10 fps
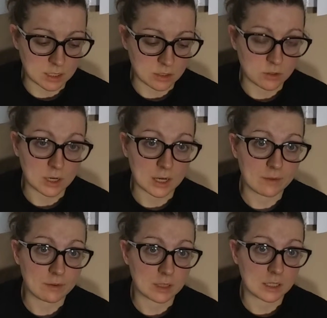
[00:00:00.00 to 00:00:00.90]
that you're not
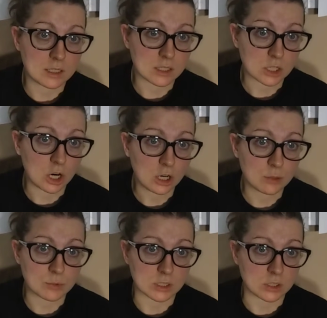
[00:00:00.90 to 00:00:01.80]
having a lot of these
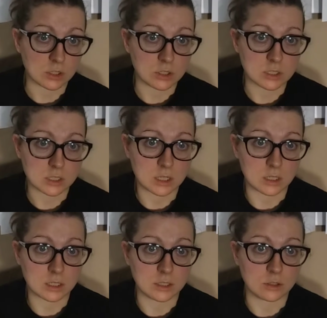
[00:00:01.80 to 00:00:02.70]
carbs that turn to
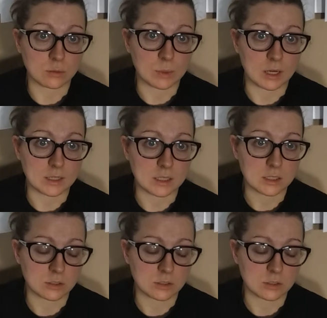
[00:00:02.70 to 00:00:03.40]
gunk in your body.